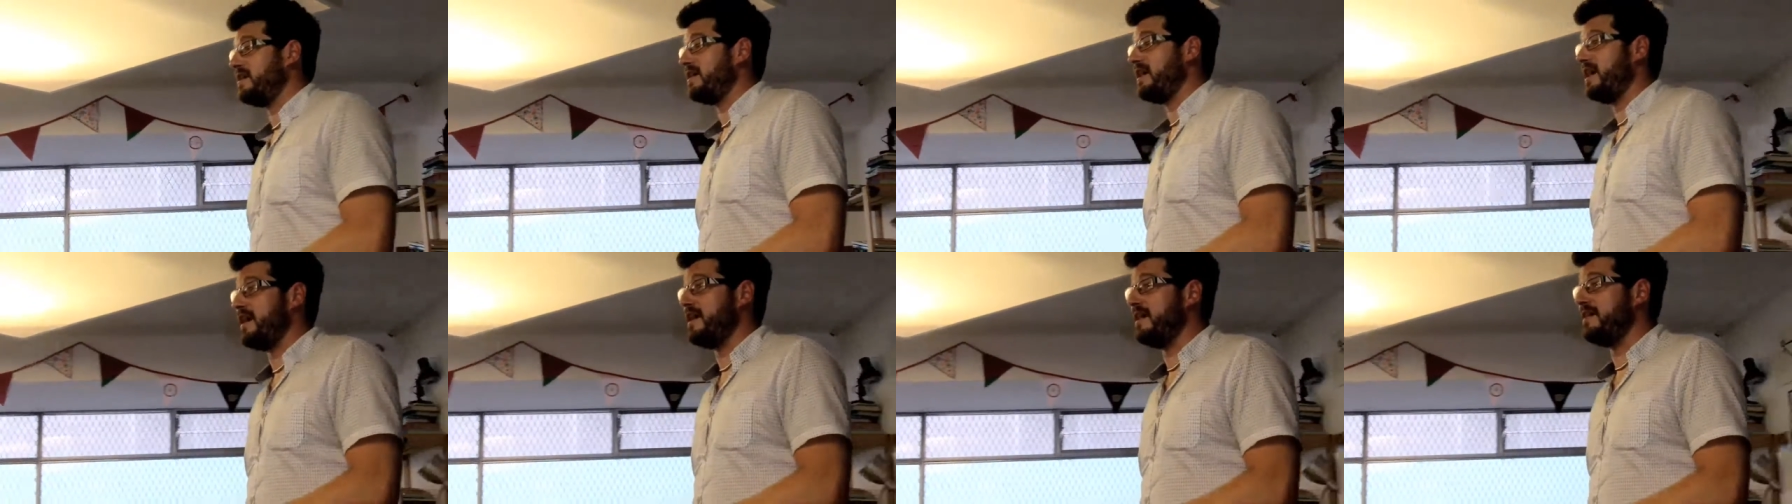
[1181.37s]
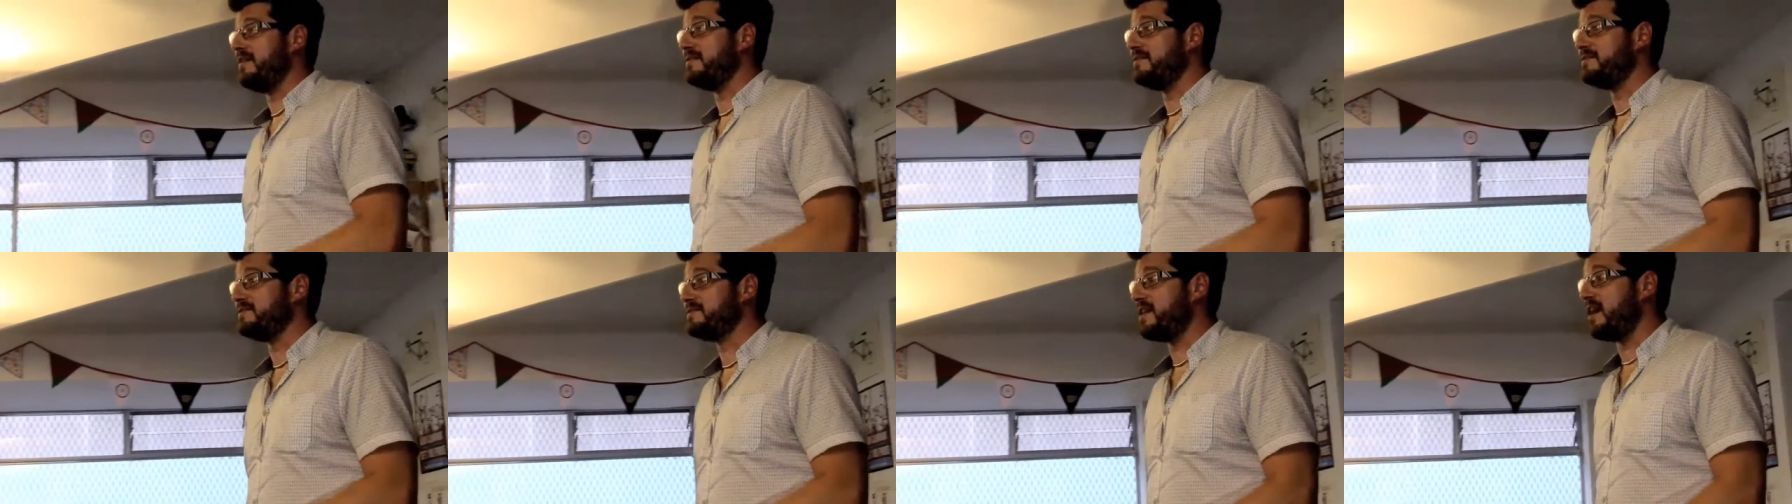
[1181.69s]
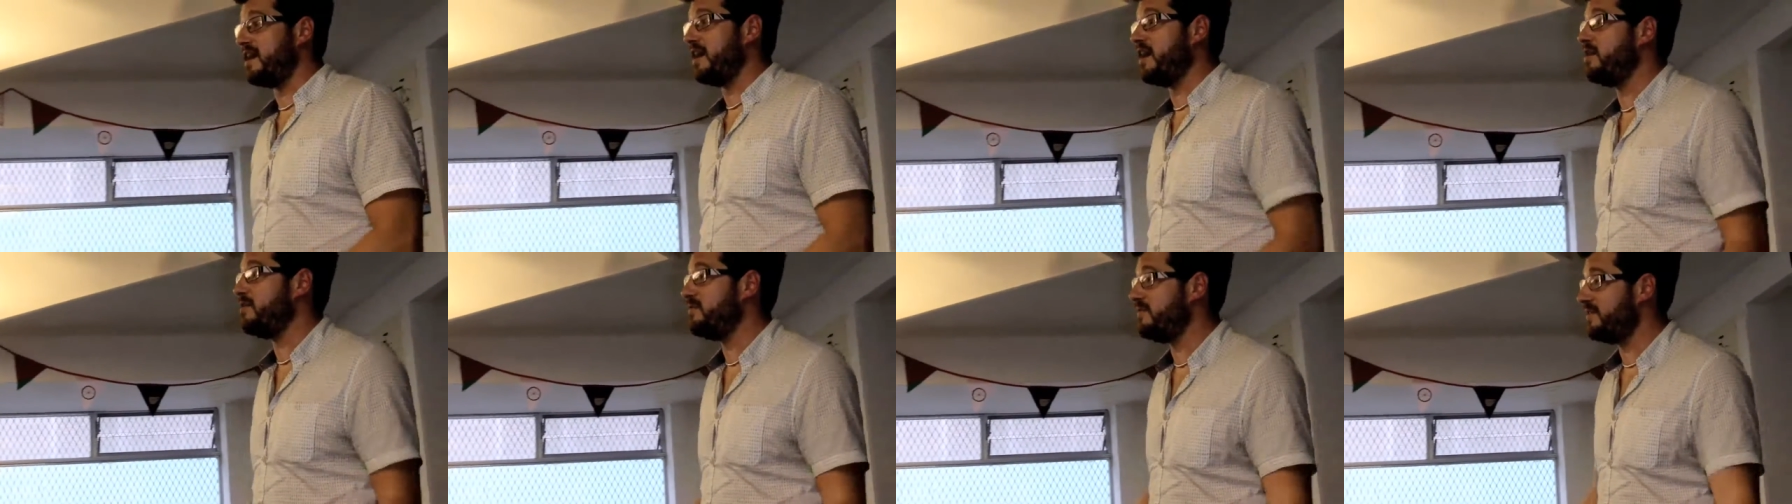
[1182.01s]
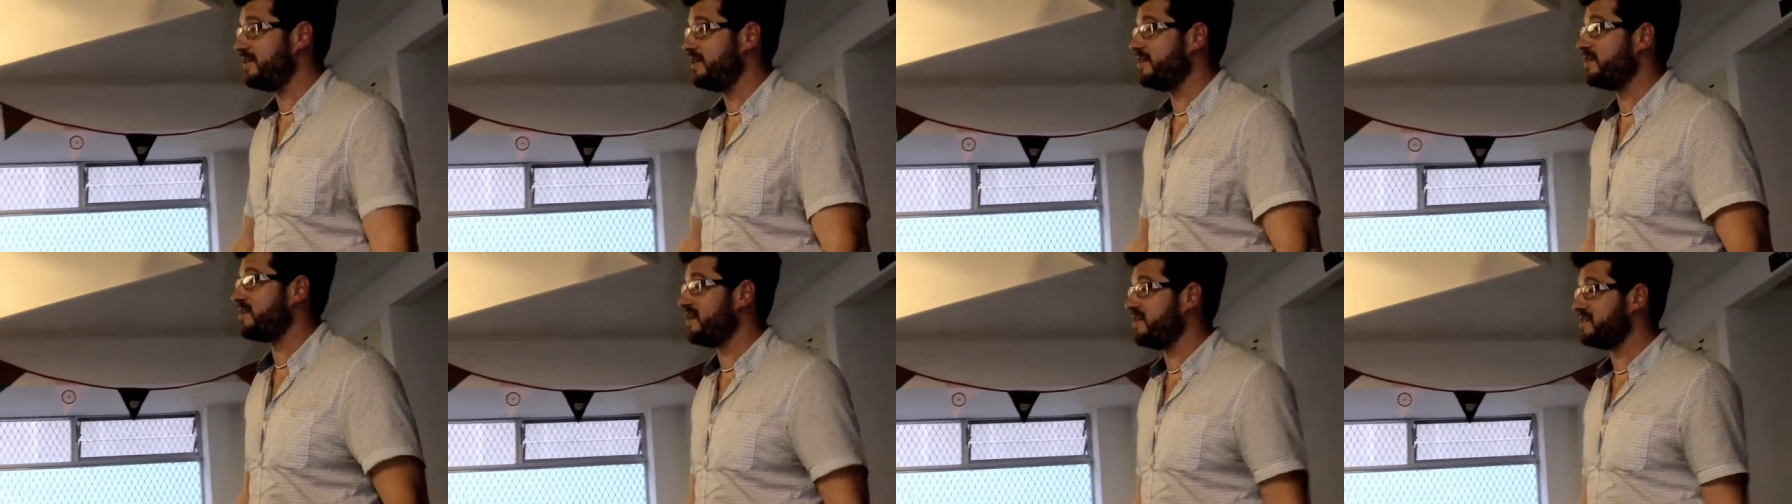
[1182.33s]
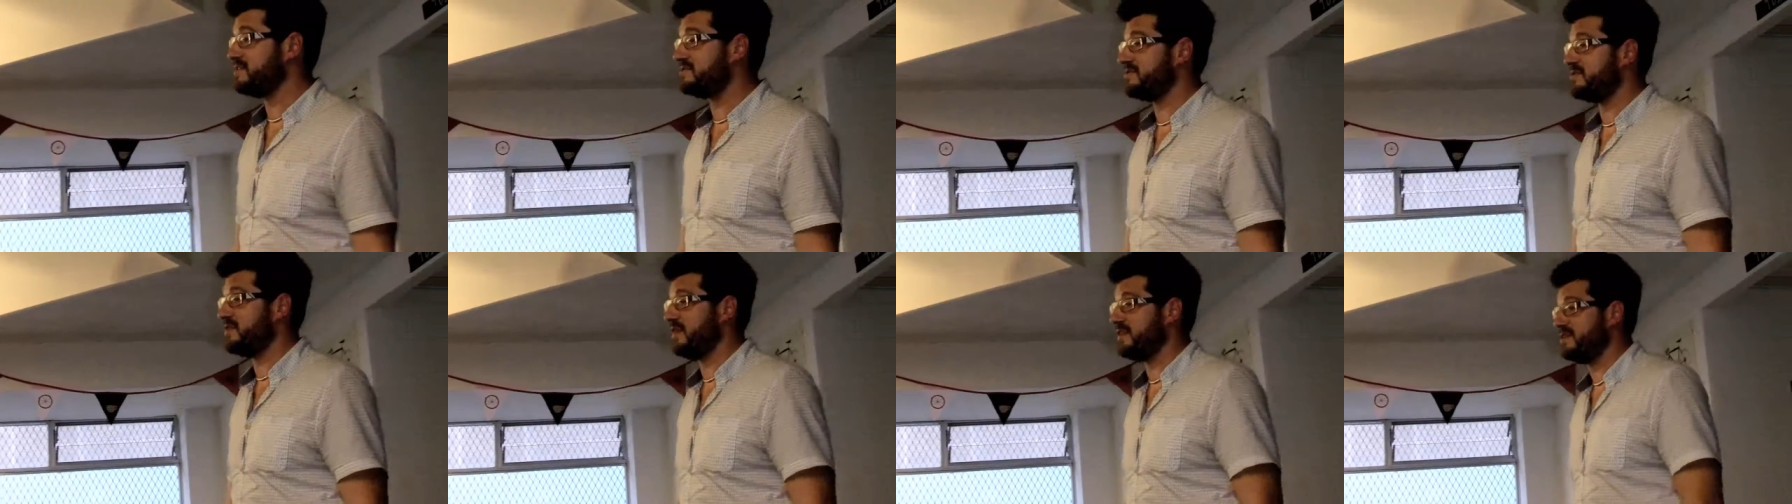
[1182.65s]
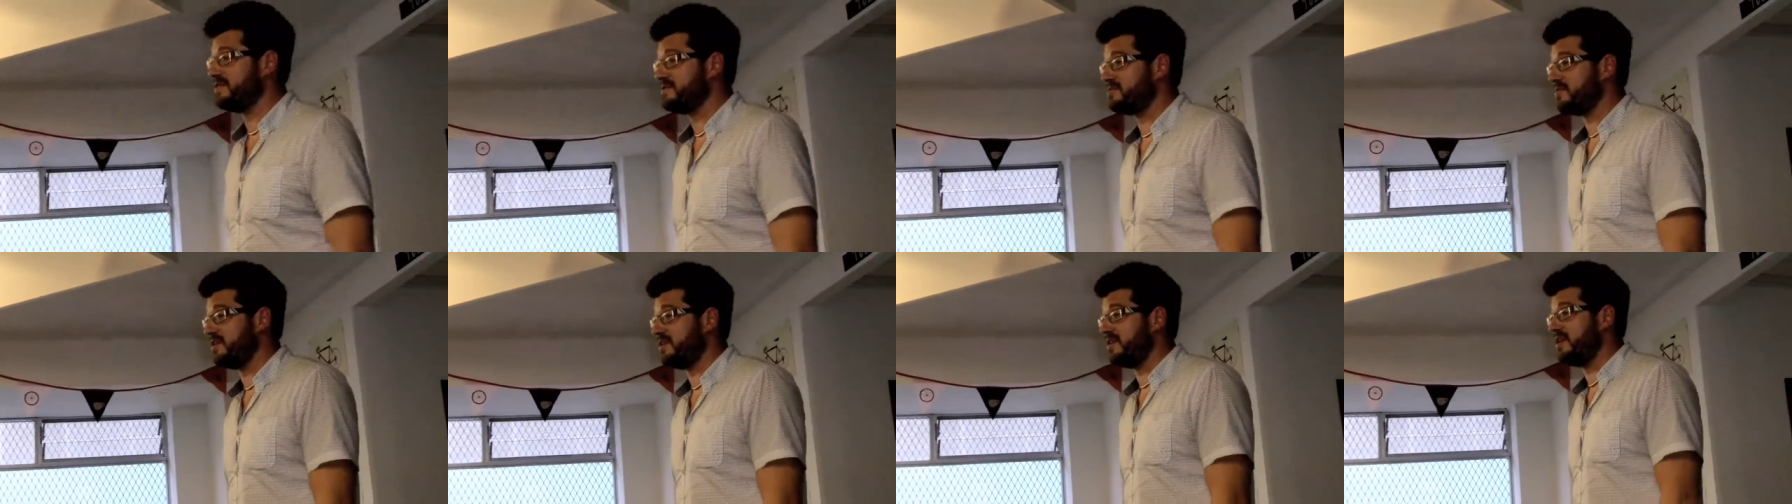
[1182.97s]
and I hope that you guys
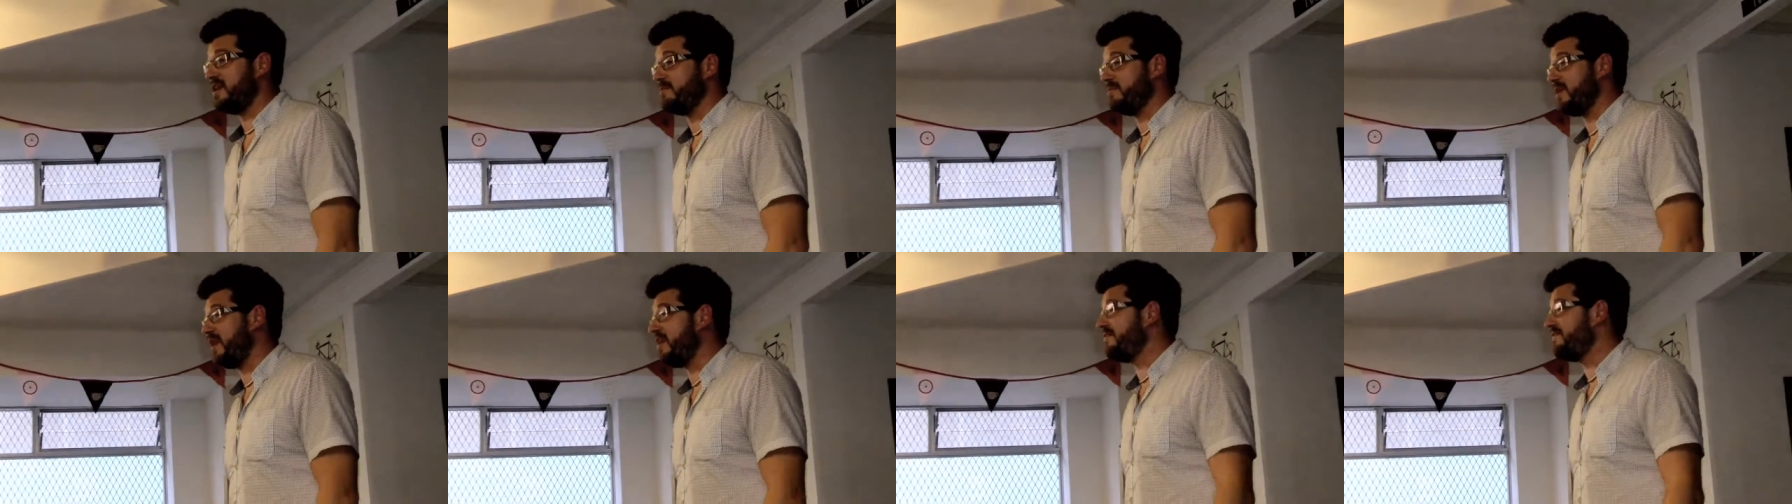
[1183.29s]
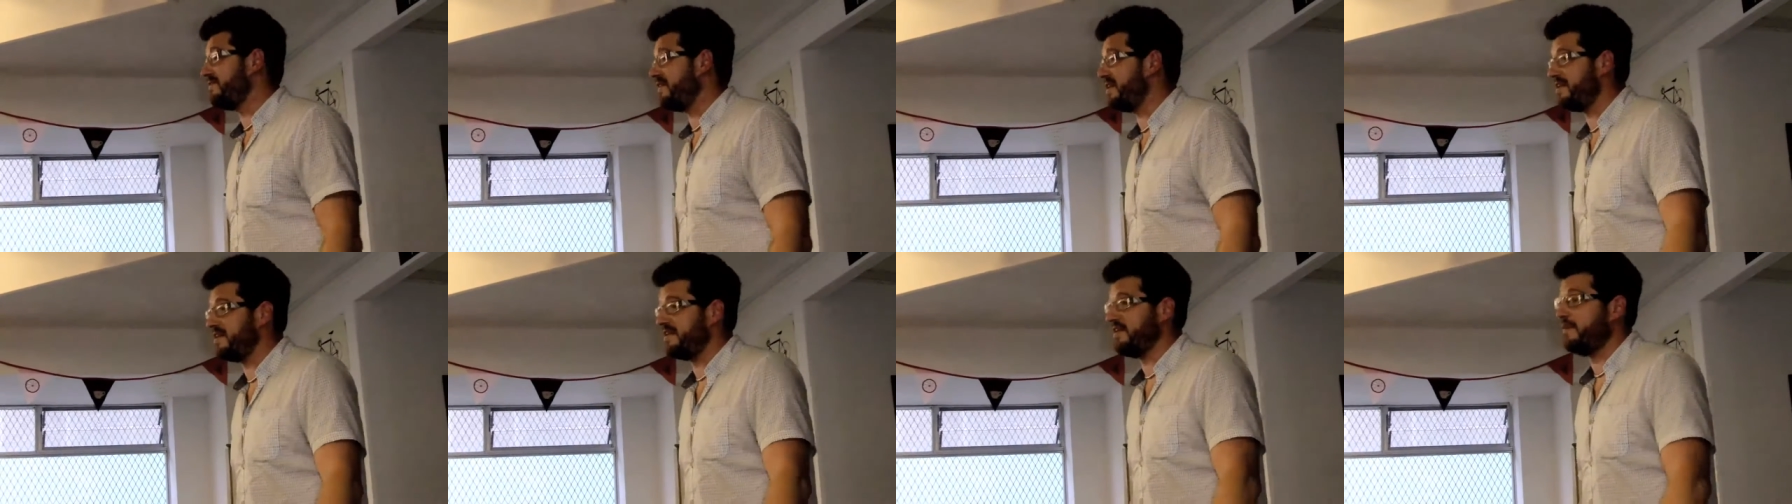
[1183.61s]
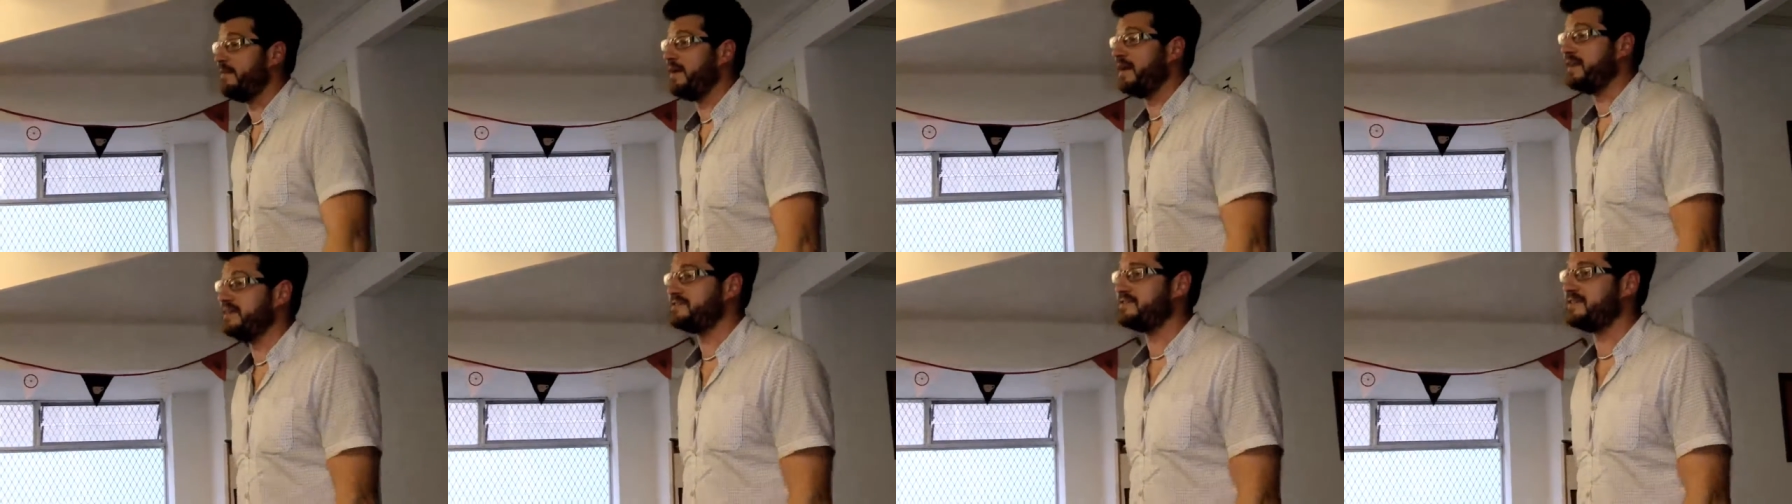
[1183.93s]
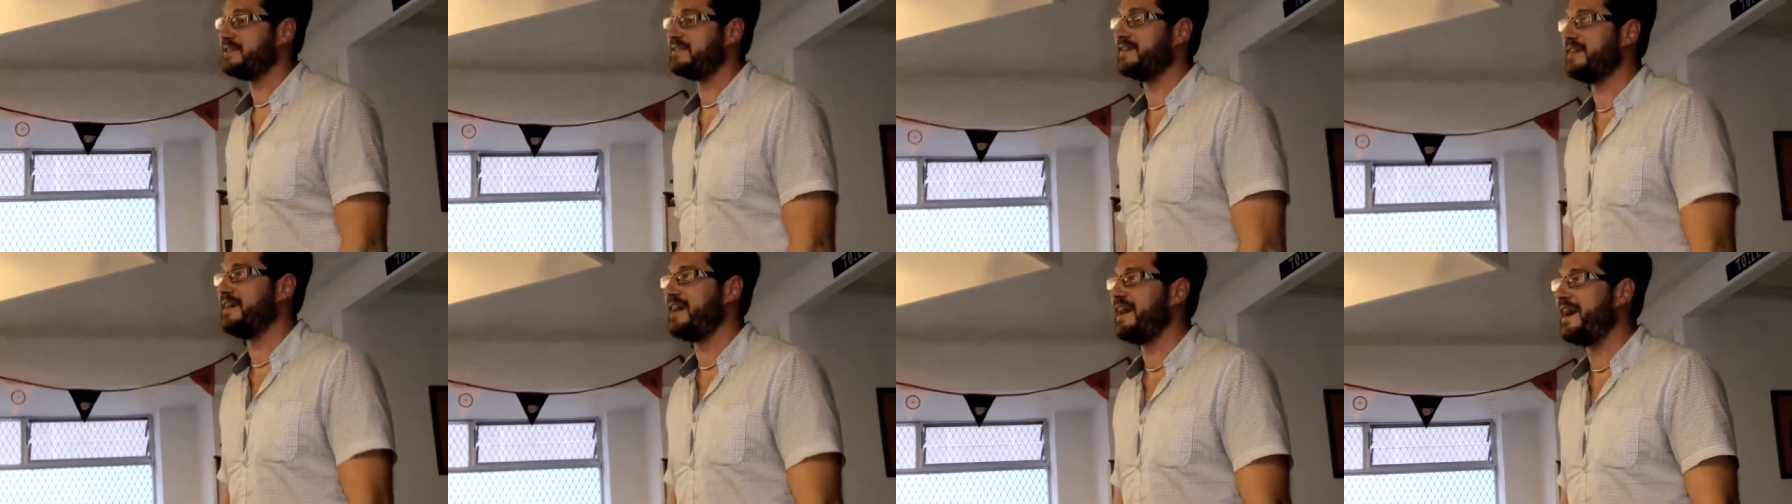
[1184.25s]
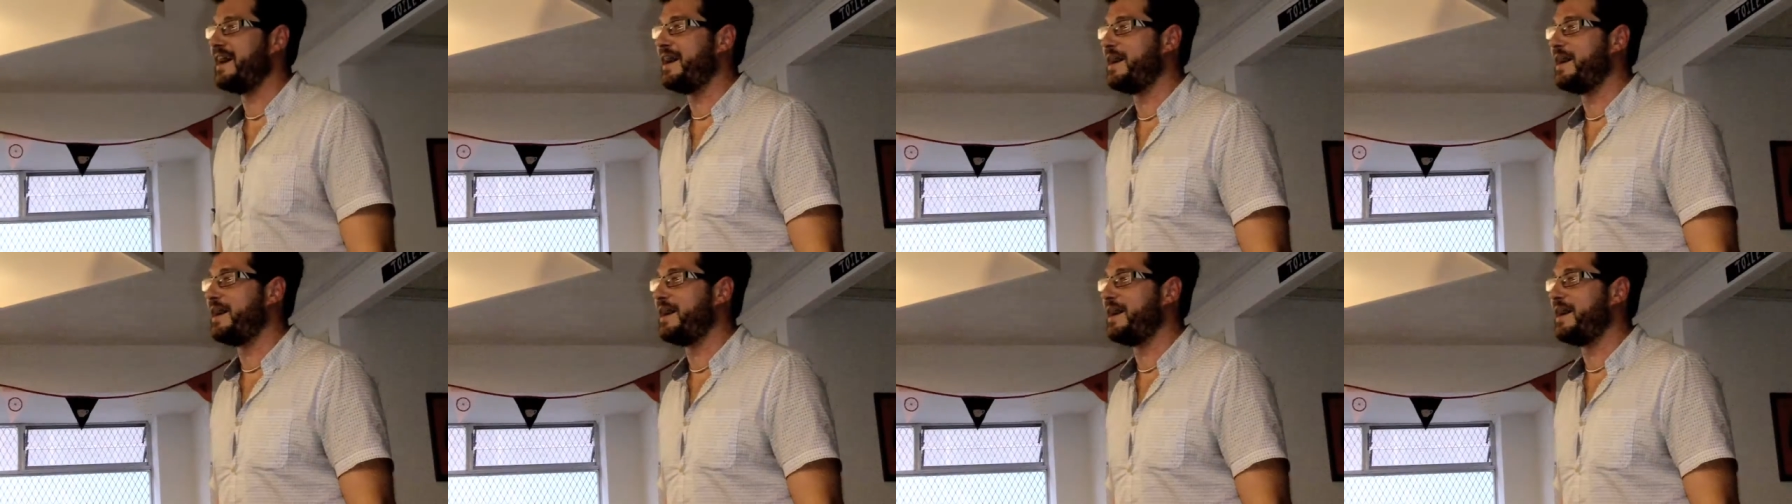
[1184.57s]
really enjoyed it, but I found it amazing.